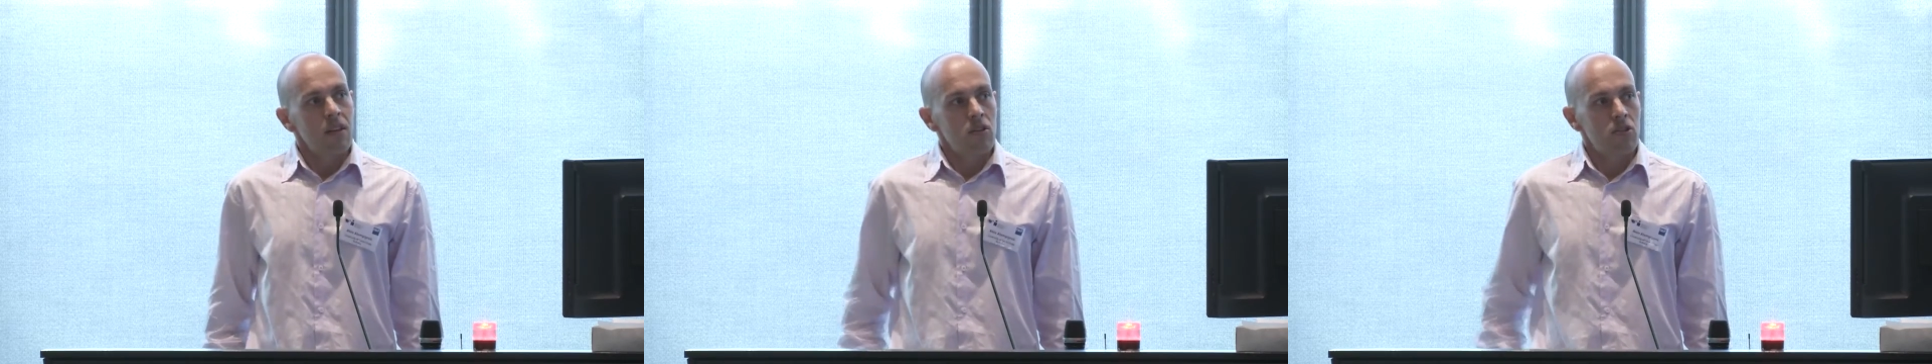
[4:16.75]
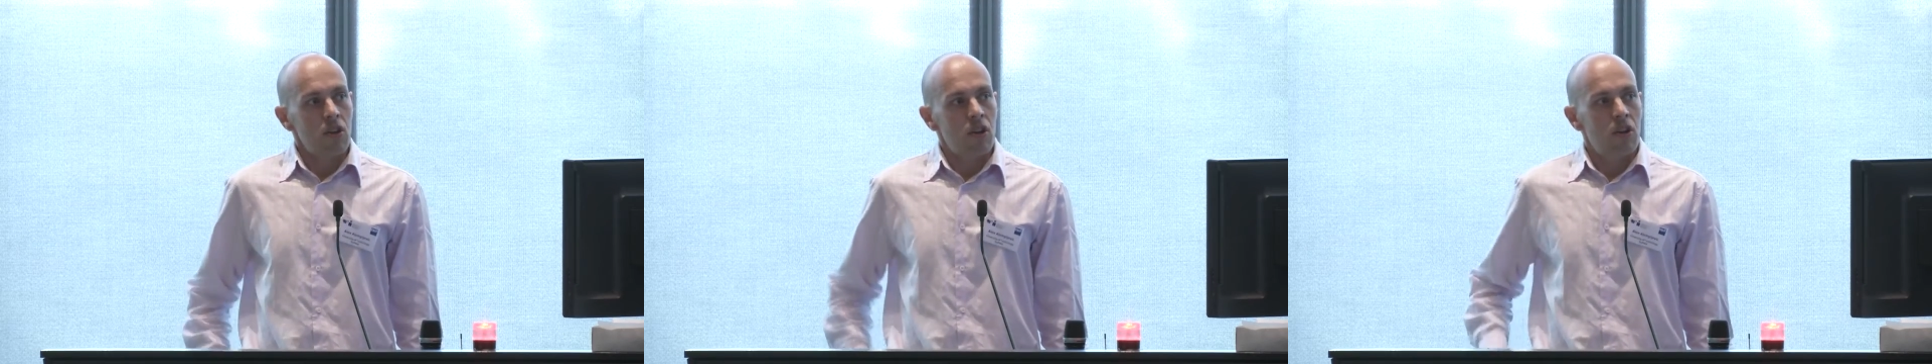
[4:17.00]

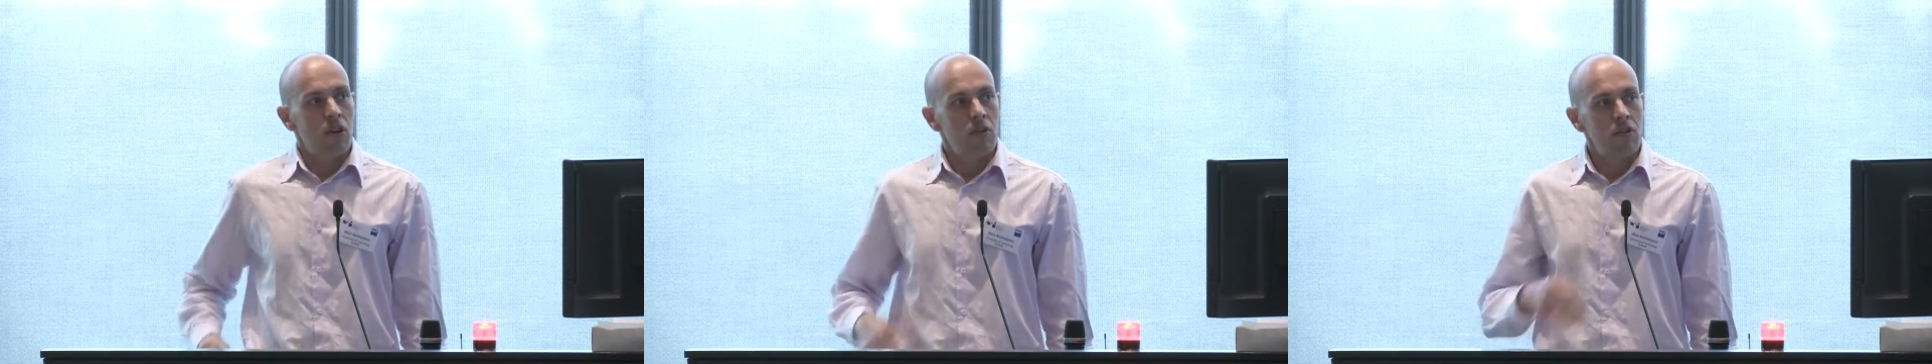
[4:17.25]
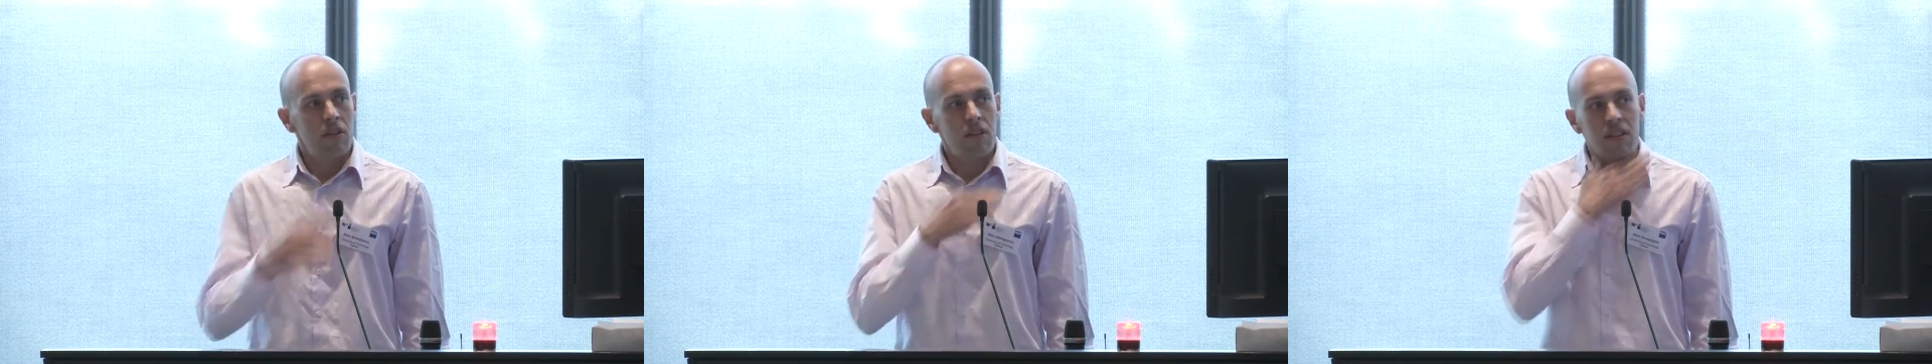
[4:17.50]

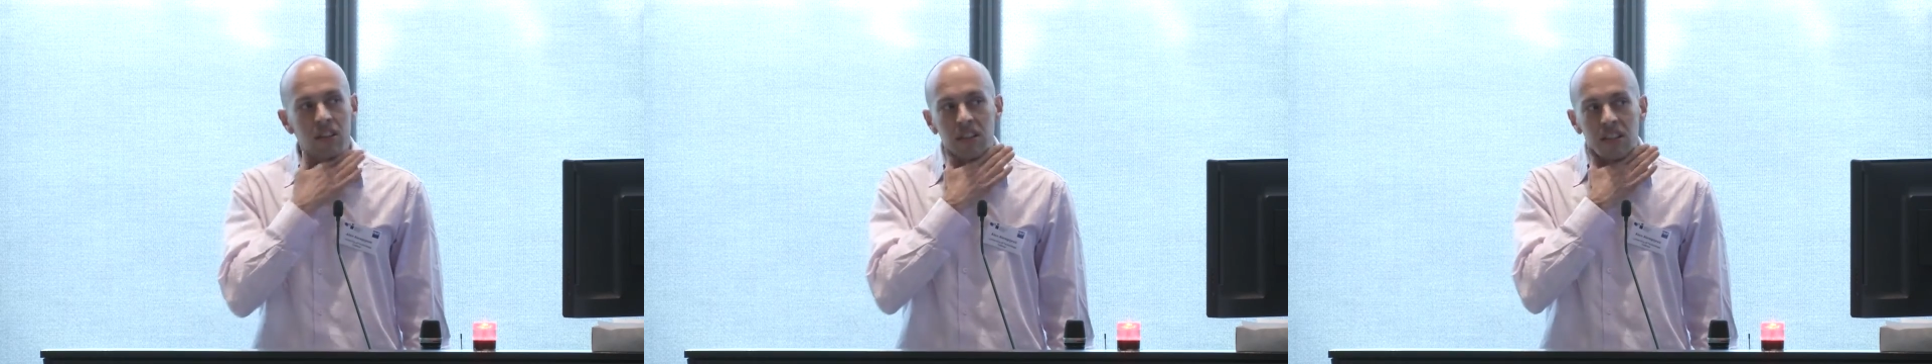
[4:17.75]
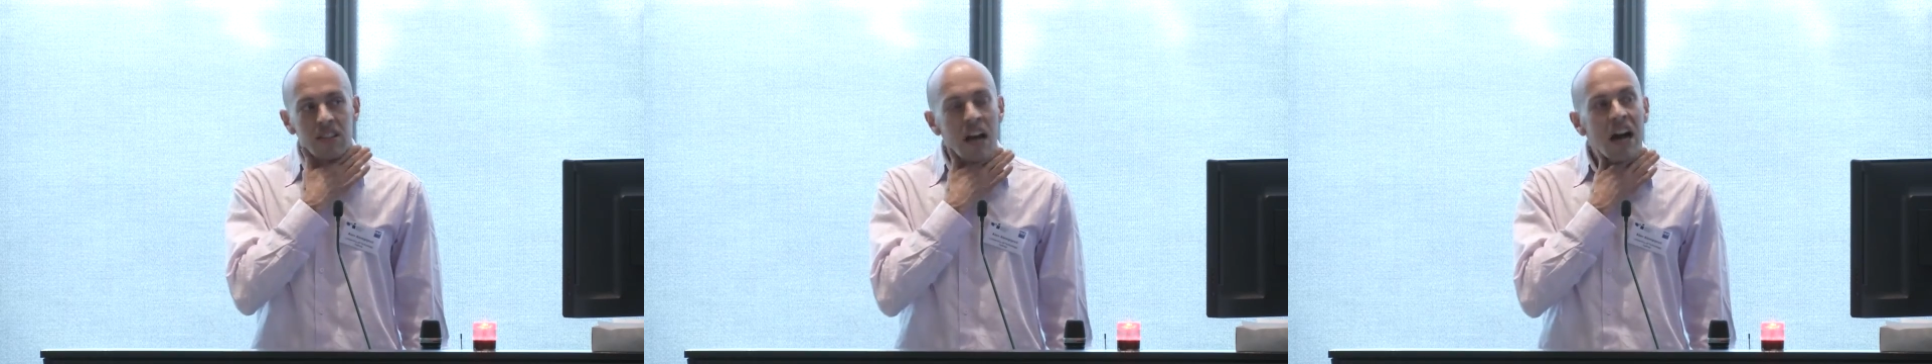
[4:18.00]
So
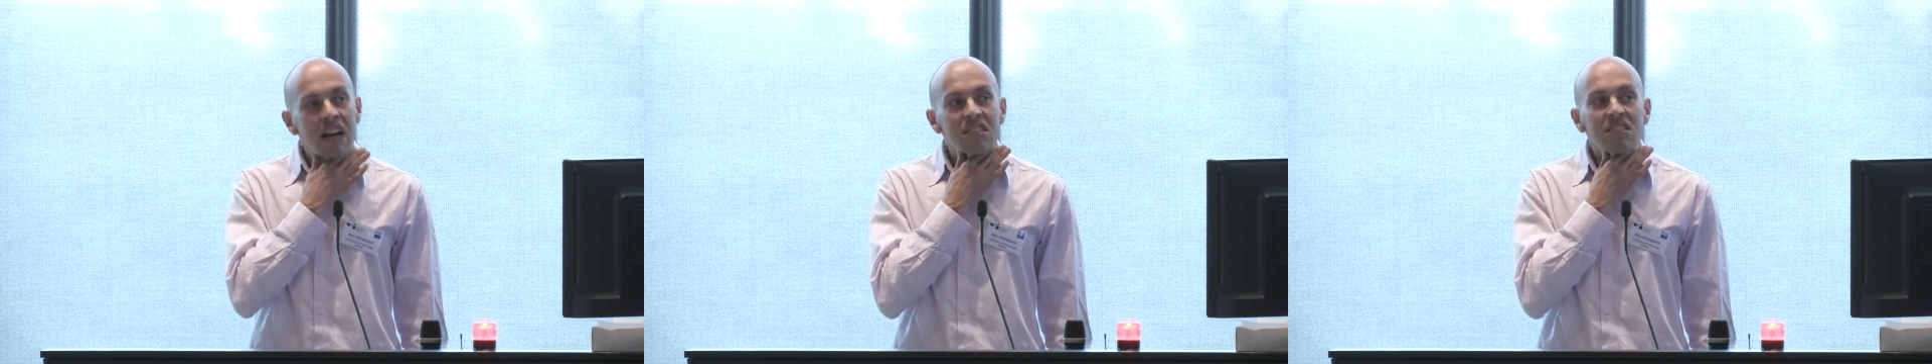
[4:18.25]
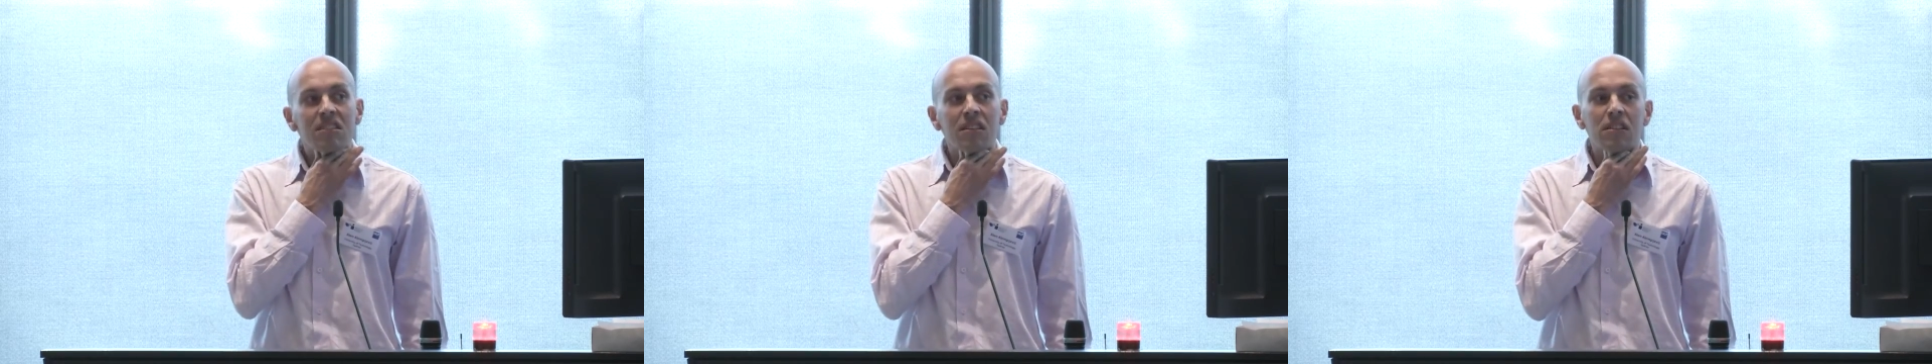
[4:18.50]
the
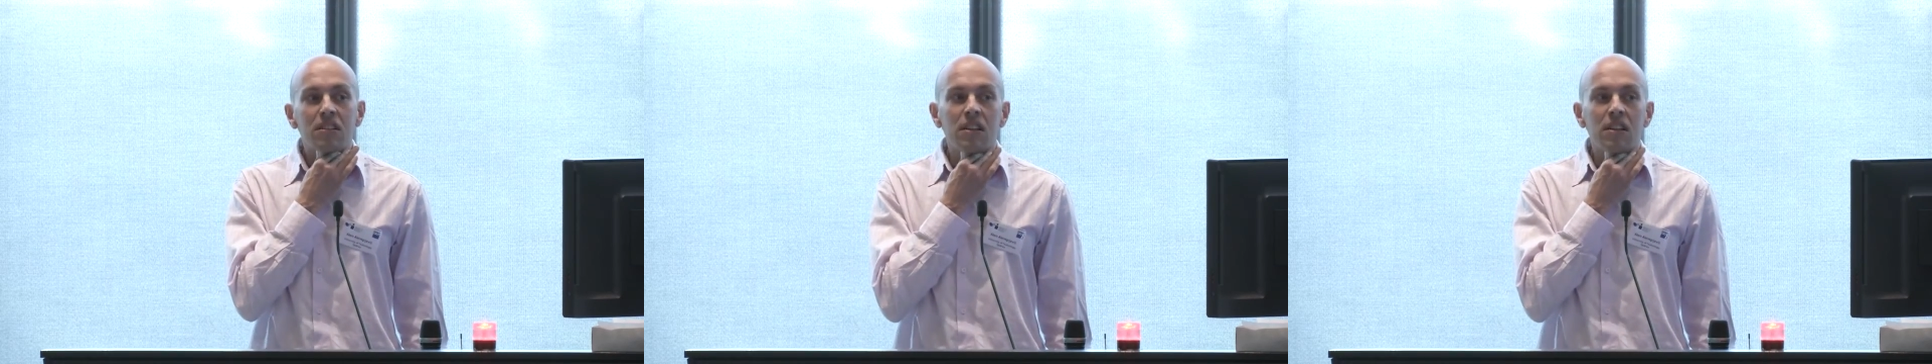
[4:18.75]
task